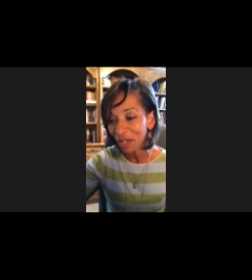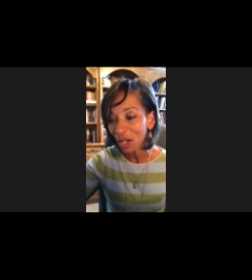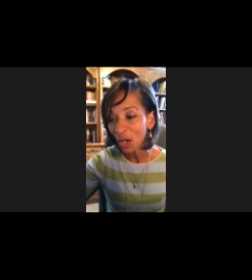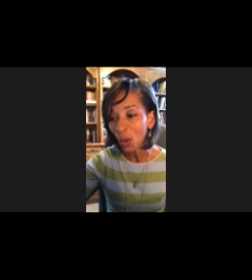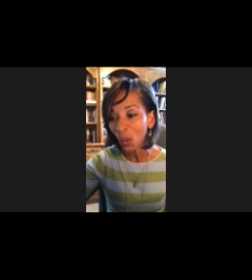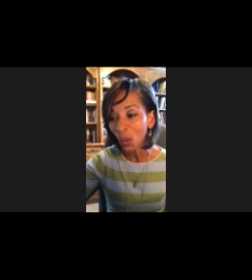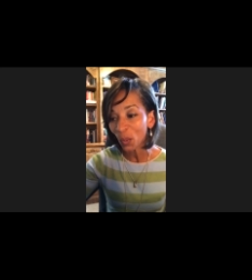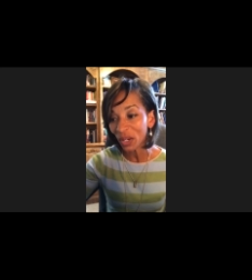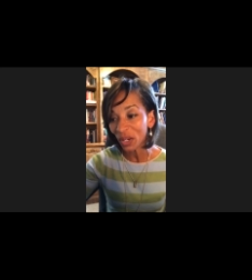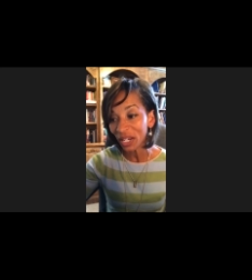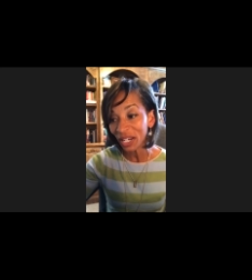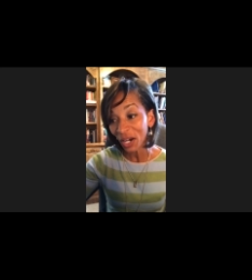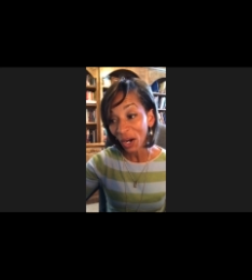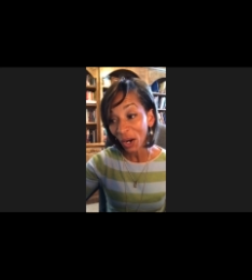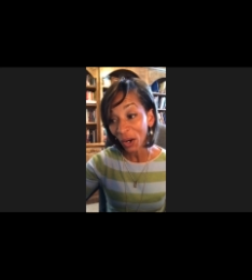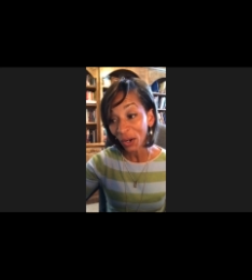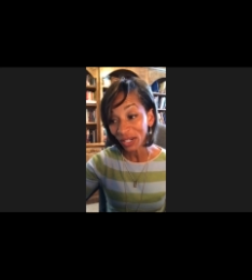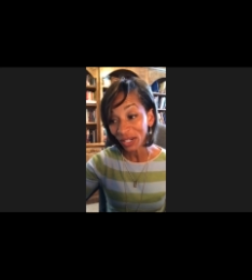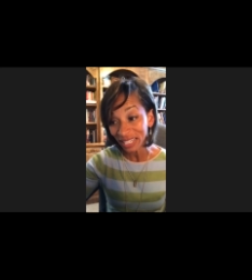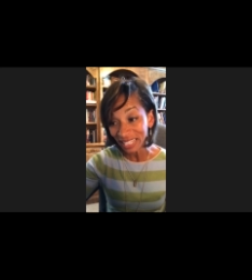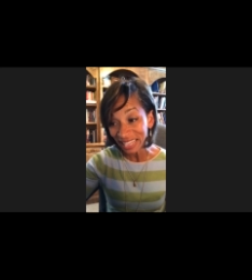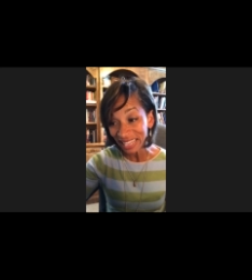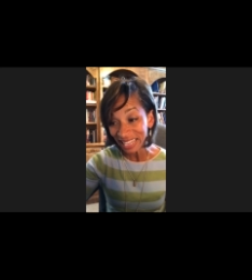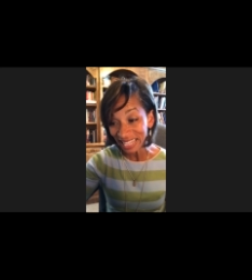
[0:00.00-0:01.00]
we are
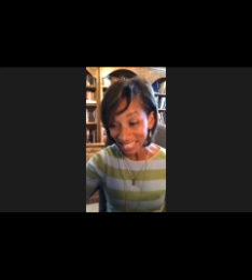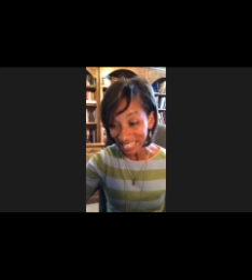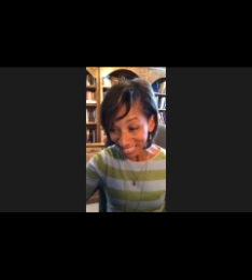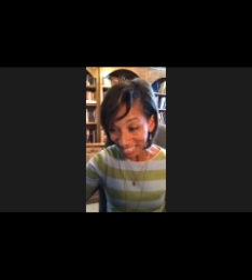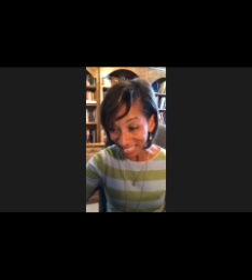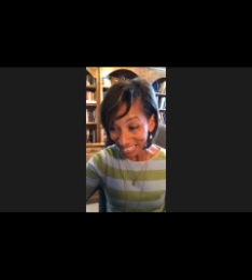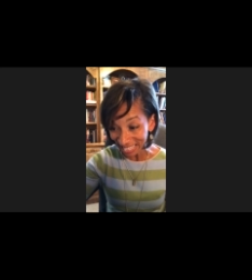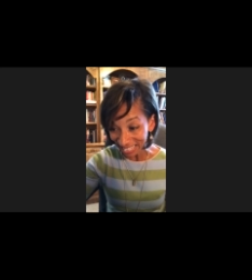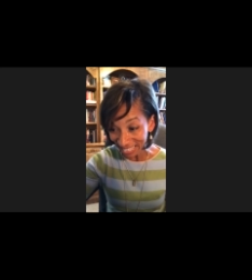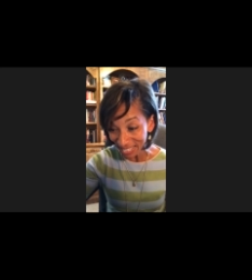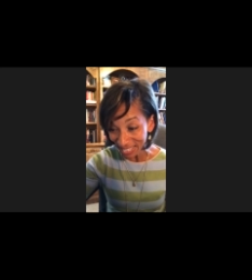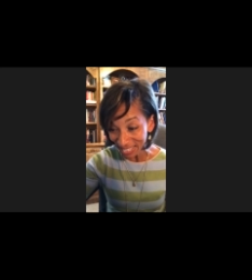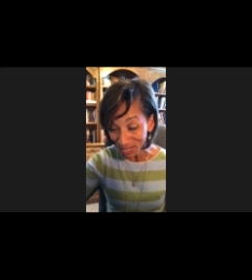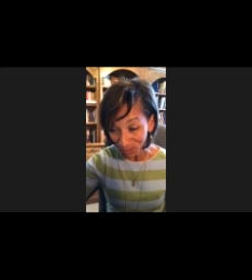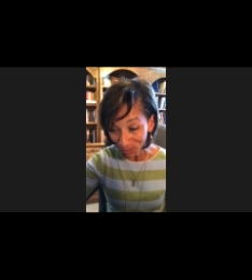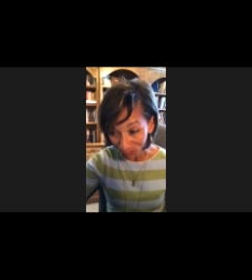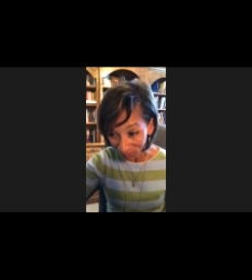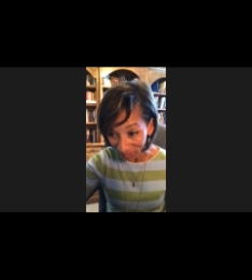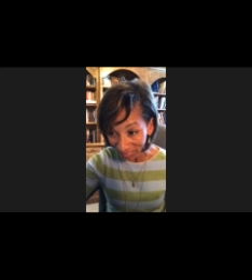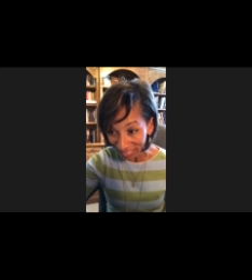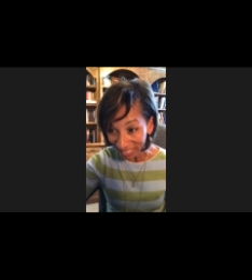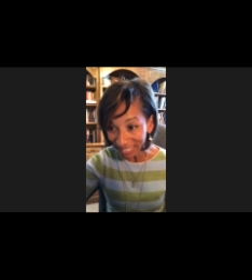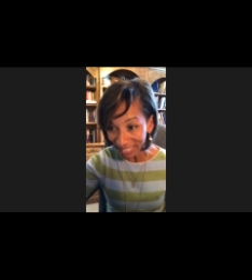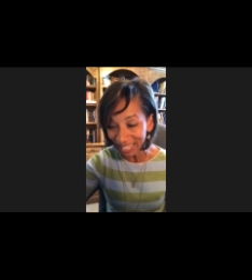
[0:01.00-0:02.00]
in the sixth
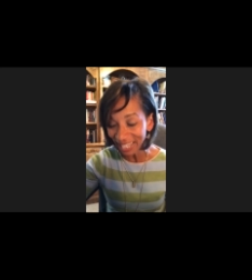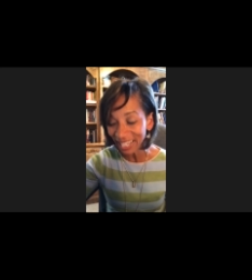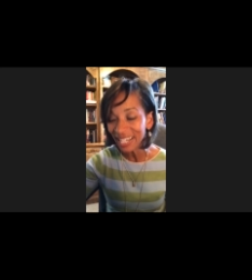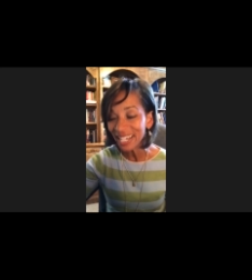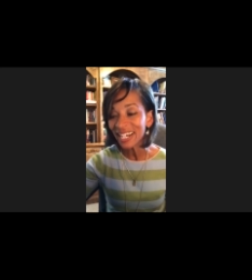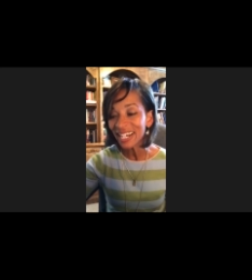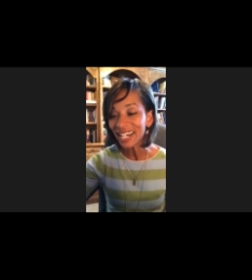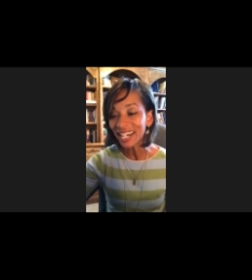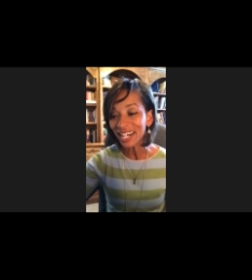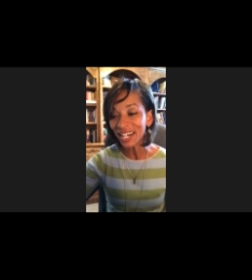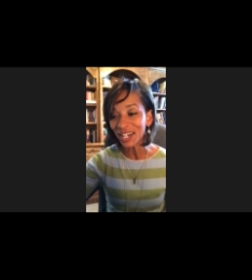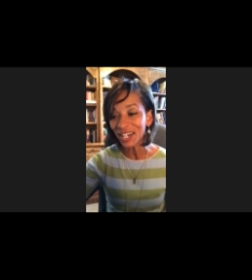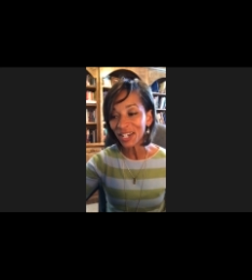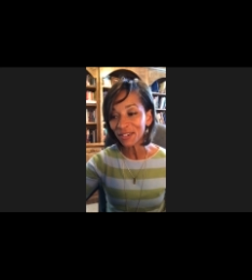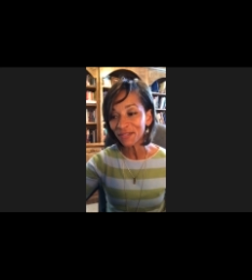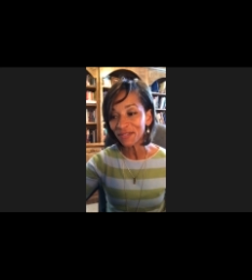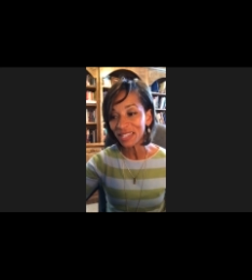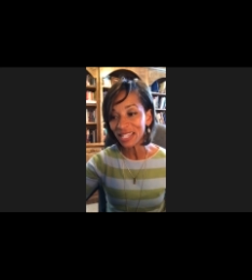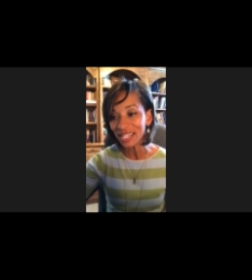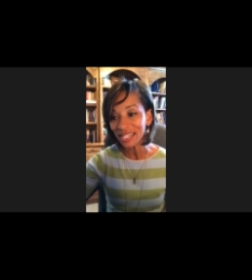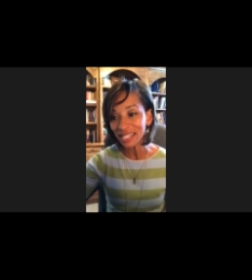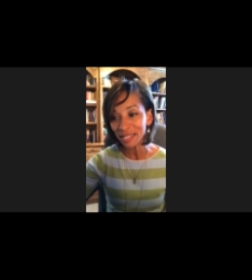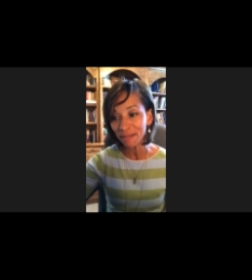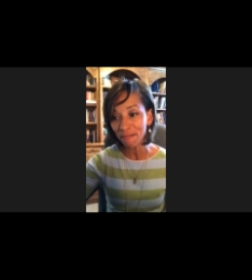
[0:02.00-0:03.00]
week of
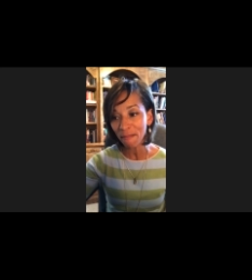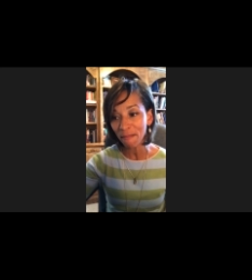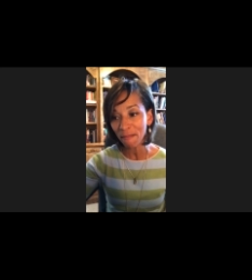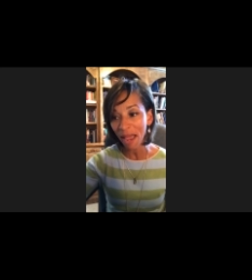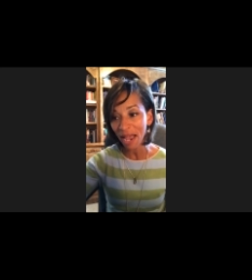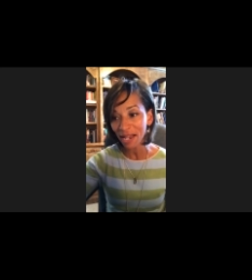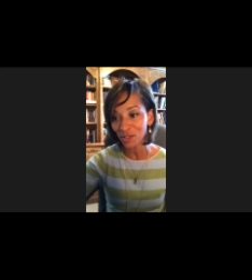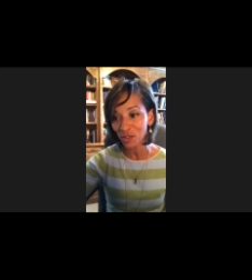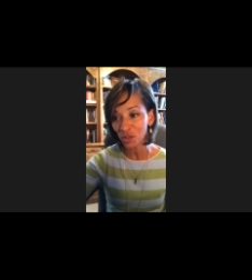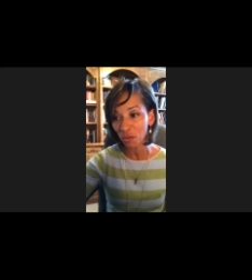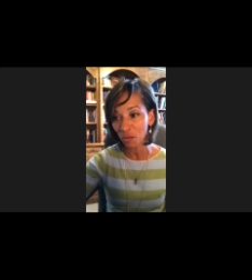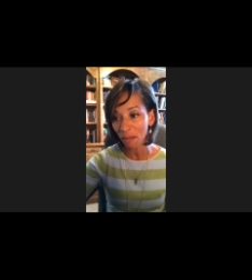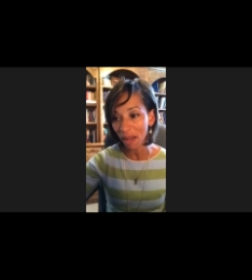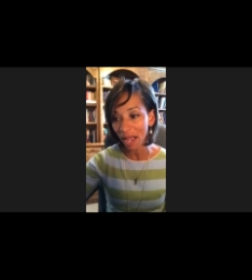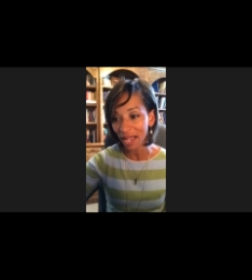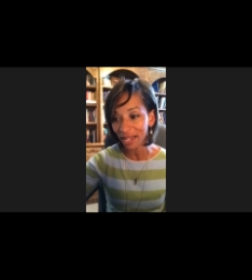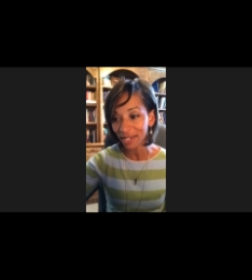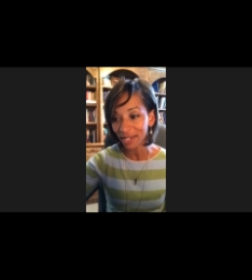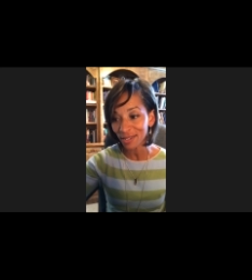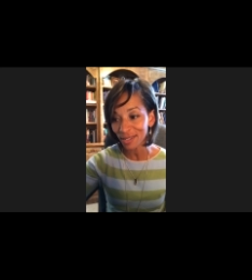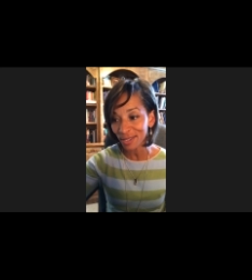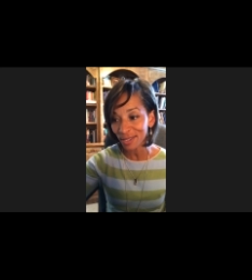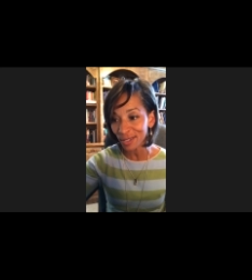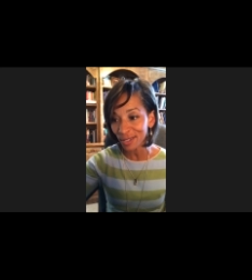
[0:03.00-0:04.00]
this mastermind.
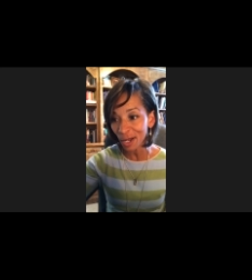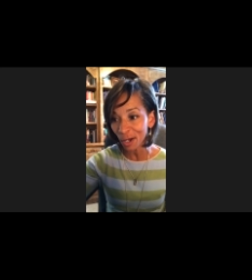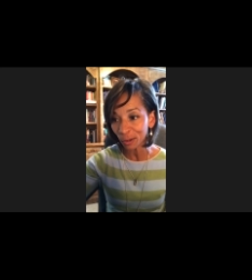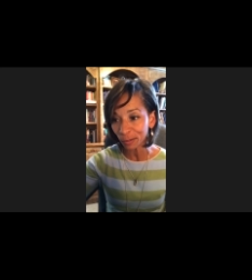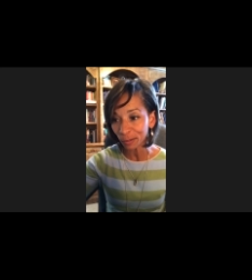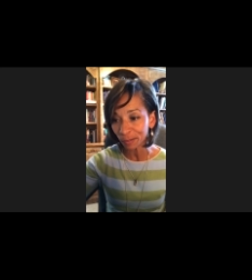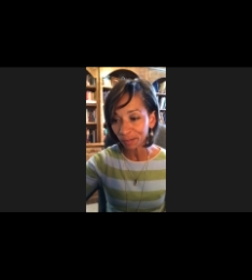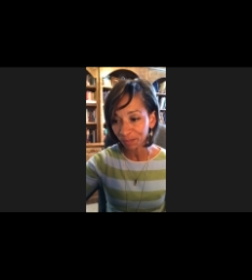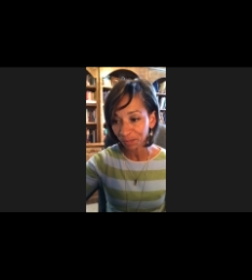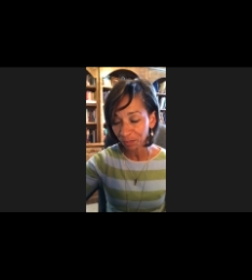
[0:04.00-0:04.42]
So,